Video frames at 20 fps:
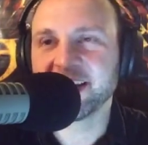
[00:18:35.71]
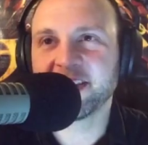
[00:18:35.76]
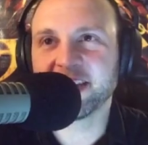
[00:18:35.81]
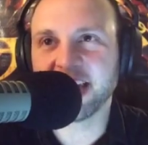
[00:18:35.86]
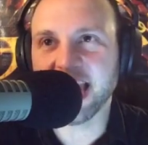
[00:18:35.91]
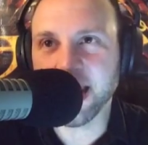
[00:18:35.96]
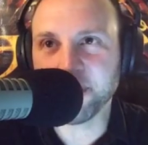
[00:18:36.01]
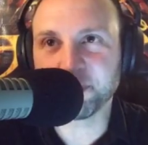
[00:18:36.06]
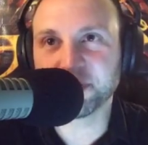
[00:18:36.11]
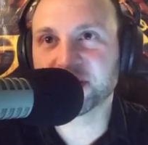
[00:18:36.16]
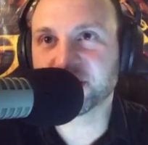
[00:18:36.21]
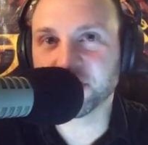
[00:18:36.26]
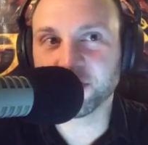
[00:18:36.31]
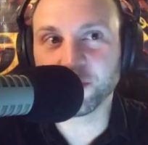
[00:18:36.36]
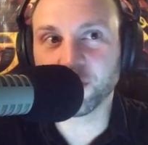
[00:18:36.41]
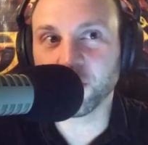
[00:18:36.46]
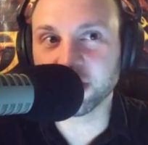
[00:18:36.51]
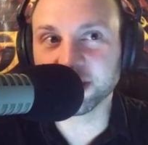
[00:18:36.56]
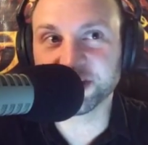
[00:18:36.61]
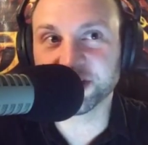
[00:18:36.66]
The
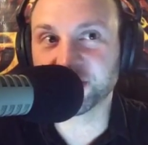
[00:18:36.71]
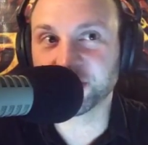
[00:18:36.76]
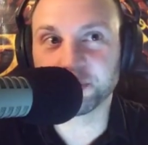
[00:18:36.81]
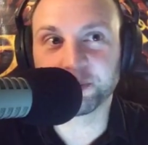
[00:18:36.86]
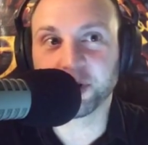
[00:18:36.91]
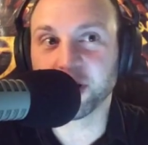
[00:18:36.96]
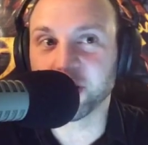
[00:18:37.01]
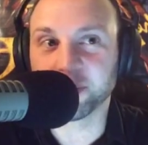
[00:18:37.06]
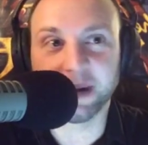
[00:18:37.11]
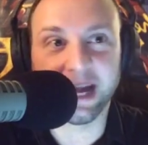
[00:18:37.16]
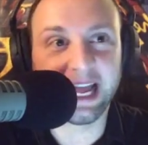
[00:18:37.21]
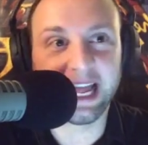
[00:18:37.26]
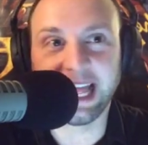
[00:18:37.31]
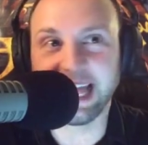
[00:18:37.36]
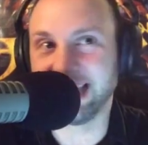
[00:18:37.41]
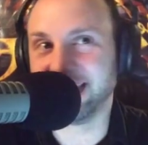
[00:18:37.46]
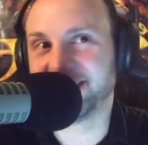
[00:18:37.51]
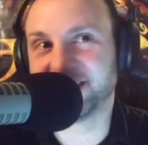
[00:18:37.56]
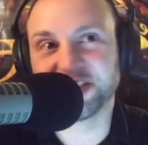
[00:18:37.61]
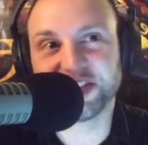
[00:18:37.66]
episode was superb. I,
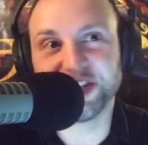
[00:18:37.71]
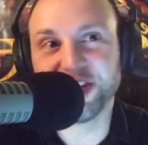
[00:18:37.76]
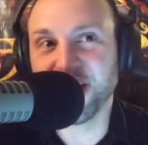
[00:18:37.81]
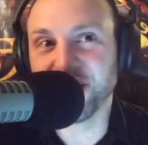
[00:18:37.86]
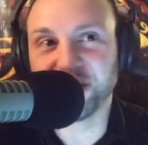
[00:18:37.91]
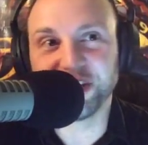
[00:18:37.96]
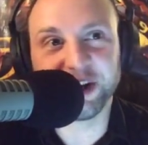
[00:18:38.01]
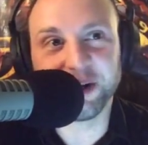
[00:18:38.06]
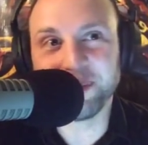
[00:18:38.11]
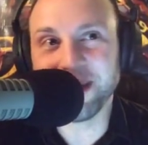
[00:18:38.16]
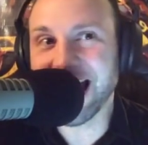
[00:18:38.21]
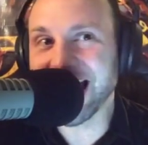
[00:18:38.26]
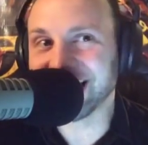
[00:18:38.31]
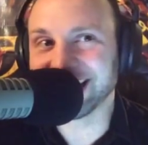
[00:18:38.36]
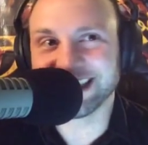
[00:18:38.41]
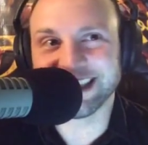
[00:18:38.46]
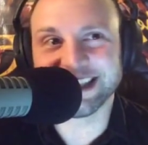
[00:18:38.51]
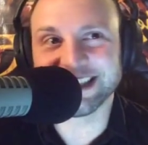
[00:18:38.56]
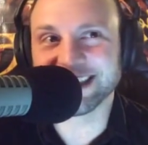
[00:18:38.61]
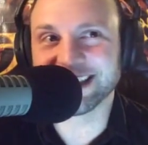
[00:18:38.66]
I, there's nothing about
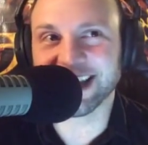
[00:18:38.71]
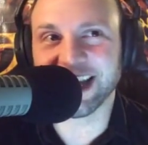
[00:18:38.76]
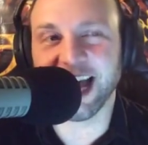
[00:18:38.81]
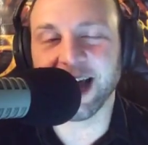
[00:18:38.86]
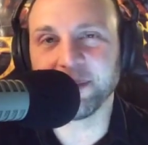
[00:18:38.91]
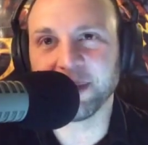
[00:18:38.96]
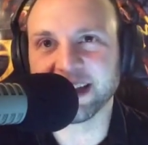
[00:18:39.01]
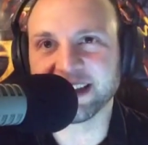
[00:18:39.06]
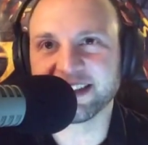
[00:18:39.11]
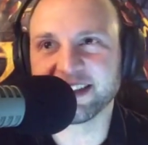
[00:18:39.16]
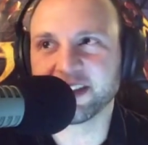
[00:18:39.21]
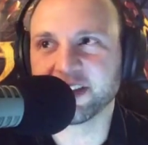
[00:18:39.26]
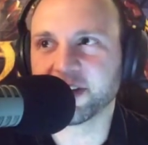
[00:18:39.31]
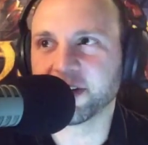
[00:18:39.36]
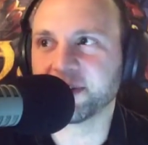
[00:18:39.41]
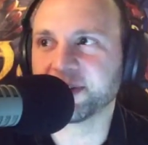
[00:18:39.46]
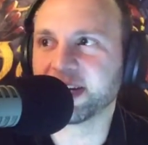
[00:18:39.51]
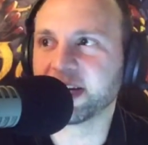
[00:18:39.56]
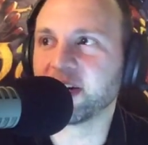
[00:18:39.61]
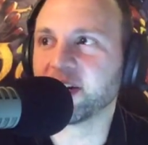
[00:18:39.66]
it that, that, I'm not sitting there
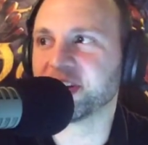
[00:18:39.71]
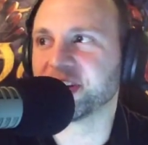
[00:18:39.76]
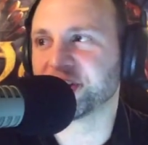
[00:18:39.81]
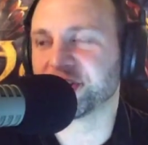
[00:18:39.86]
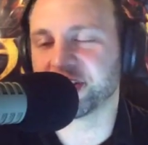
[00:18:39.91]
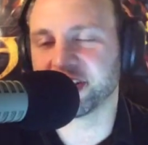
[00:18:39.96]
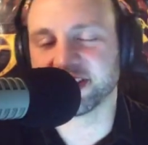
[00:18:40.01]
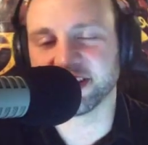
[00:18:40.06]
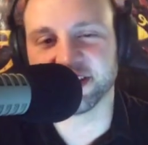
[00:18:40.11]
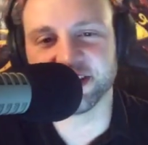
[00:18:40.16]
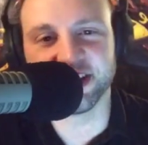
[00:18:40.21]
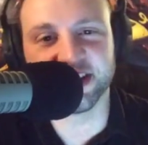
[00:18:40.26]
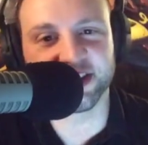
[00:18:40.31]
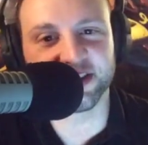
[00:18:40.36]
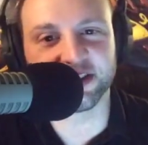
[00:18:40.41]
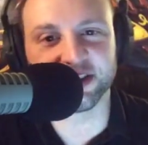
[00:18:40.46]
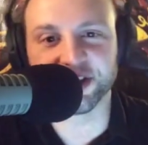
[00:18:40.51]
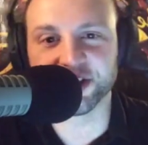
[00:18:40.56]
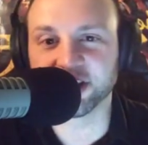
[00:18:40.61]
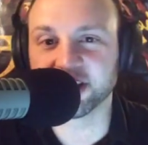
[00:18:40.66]
going like, oh, they should have done
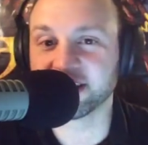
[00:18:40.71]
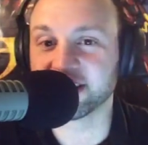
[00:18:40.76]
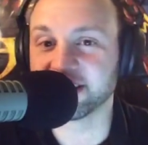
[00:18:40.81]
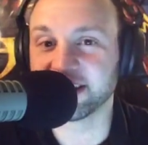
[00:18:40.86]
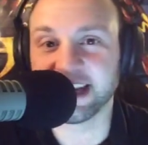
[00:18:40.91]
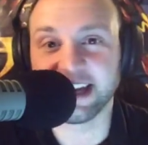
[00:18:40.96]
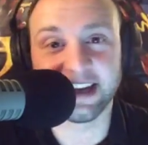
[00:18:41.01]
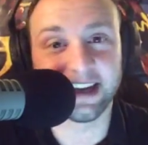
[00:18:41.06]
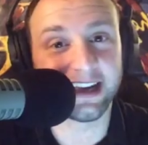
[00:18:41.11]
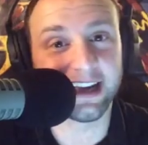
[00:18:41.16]
this, or they should have done that.